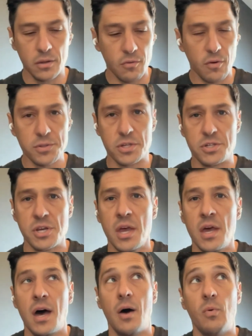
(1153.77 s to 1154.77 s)
low voltage.
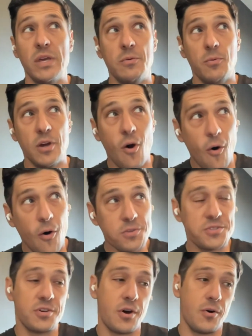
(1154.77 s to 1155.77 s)
We
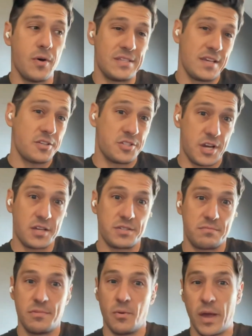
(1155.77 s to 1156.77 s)
also, it's not
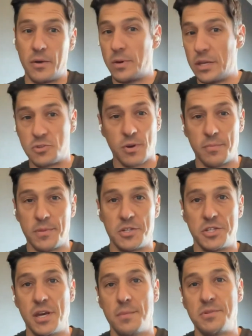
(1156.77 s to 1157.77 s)
just the way we trim the
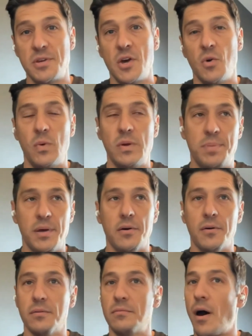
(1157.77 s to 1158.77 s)
chips. We
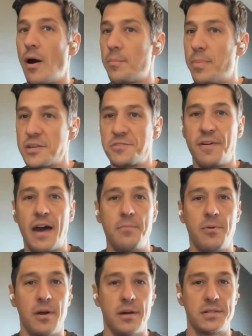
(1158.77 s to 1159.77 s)
build our bus
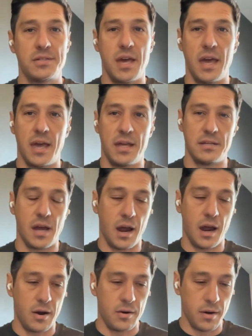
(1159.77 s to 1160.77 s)
fabrics and
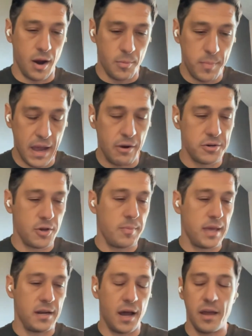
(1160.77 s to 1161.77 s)
our power
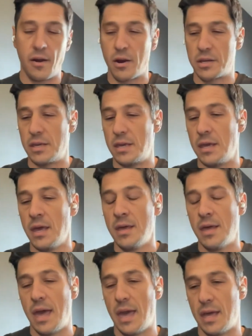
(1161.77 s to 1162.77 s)
domain hierarchy
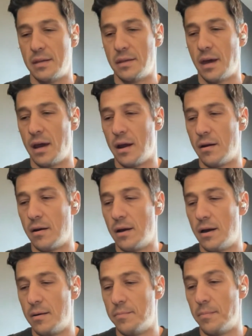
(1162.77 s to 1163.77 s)
and
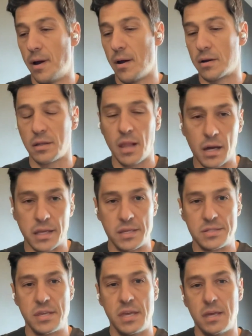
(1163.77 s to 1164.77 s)
our
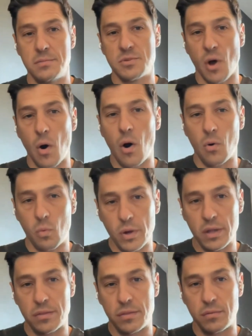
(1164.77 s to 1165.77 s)
clocking schemes all
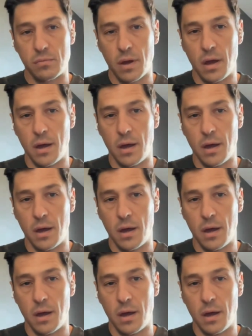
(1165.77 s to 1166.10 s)
with